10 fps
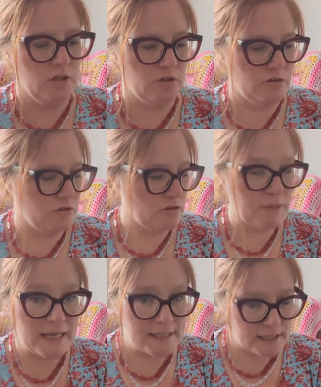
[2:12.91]
you could do
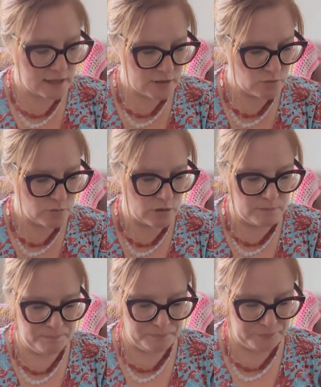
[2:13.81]
any colour you
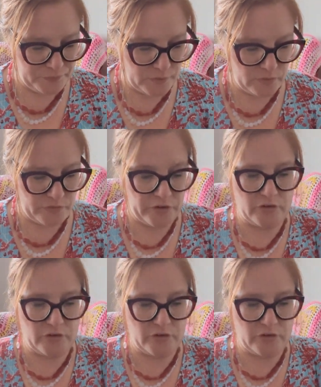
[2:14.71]
want, so